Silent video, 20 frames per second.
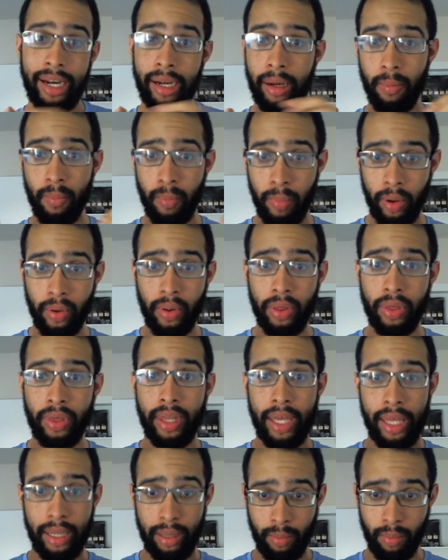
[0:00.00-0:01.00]
and
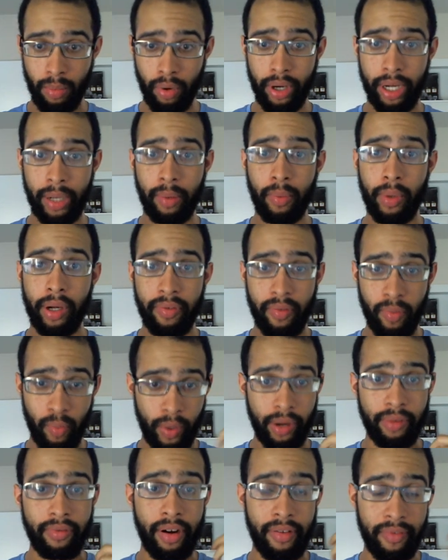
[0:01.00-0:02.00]
both in the morning
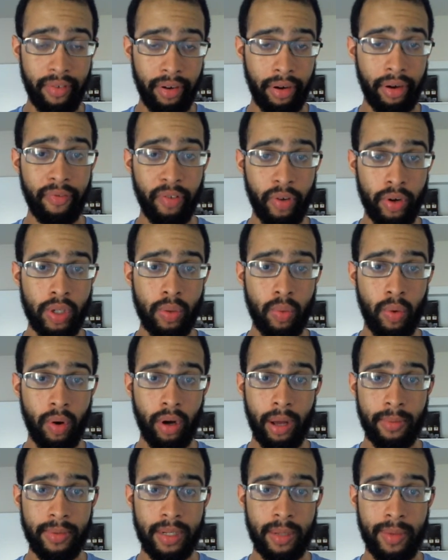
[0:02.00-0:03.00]
whenever I very first
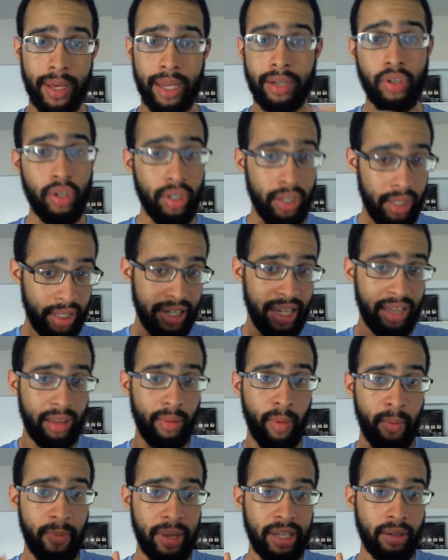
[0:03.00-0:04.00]
woke up to bed, just to set
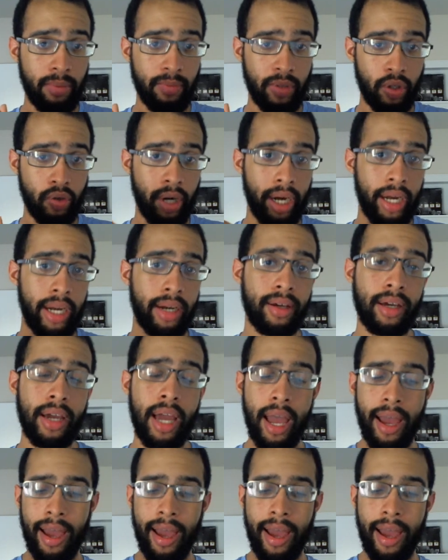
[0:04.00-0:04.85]
the momentum straight,